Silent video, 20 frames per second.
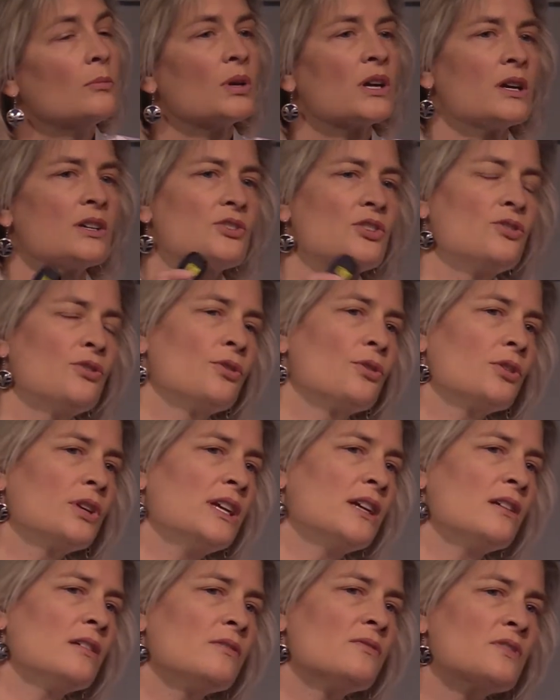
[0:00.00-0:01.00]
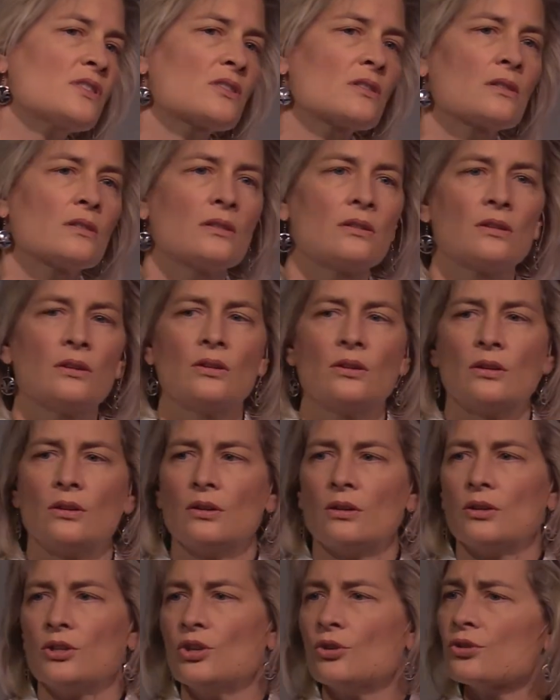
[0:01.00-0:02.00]
Because your gifts,
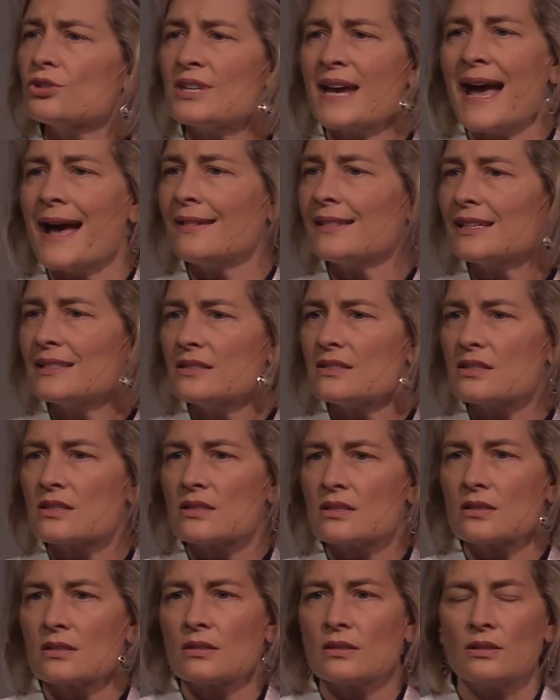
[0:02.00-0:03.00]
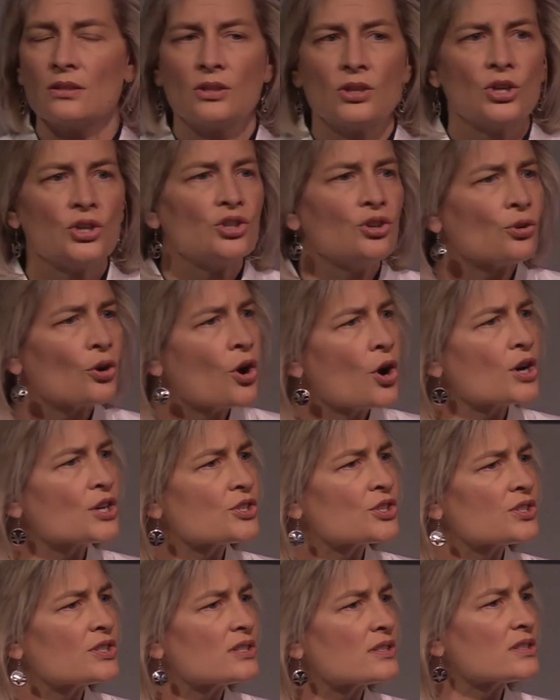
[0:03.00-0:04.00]
your talents, your
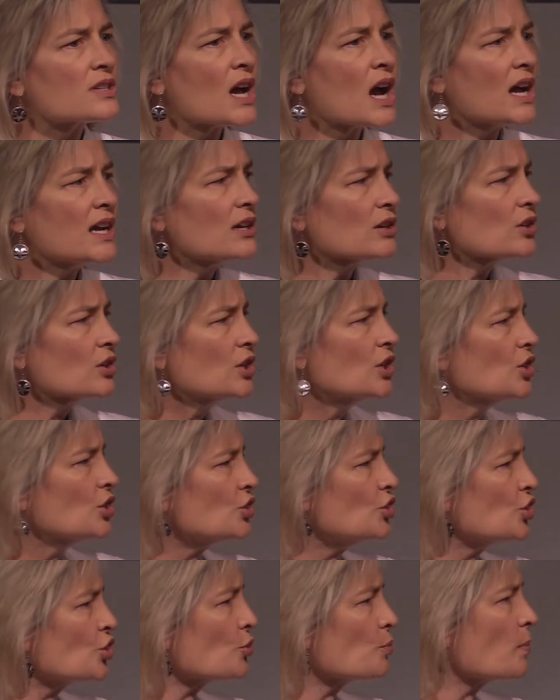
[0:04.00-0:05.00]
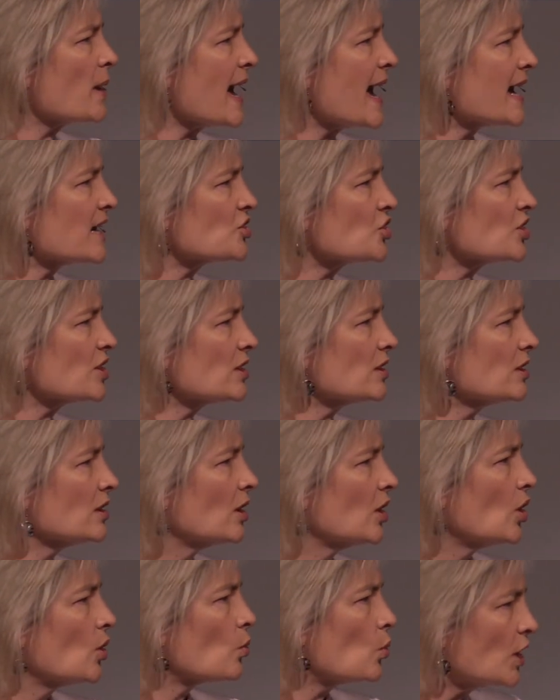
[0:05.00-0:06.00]
heart's desire, your passion,
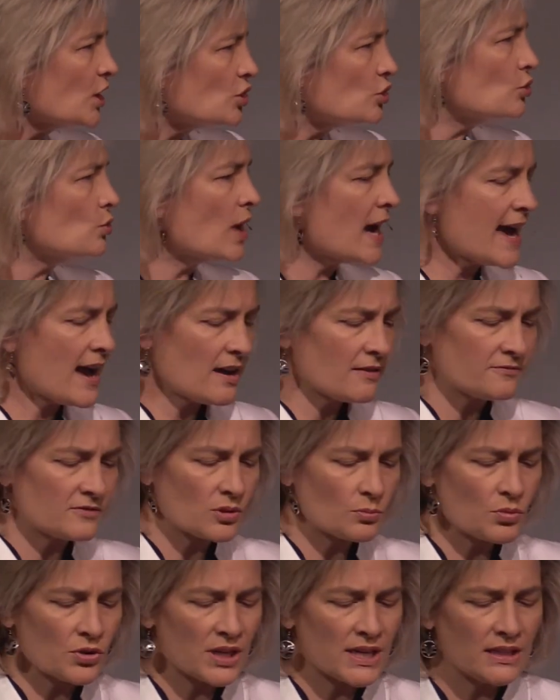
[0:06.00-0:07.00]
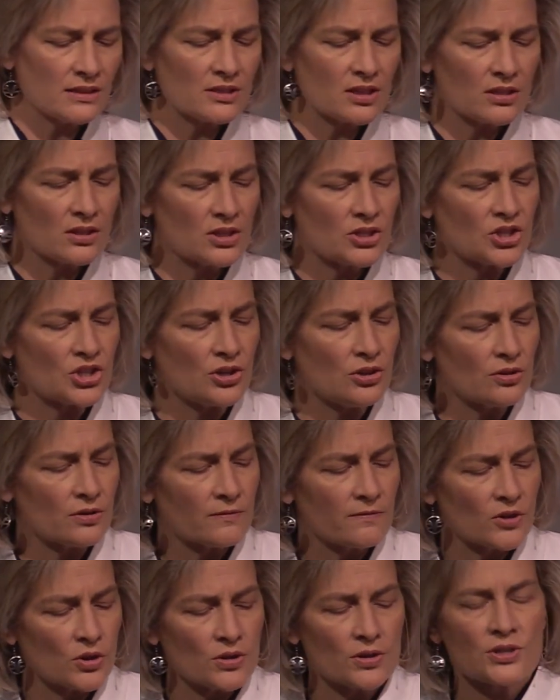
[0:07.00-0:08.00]
what you have to bring to this
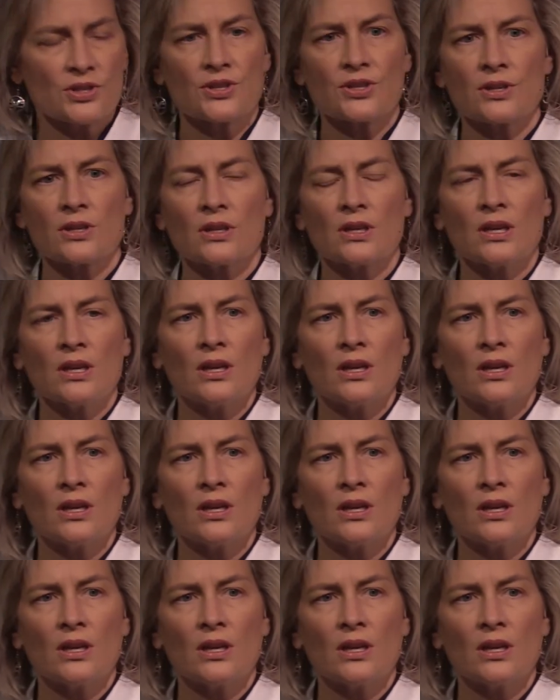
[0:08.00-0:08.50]
universe,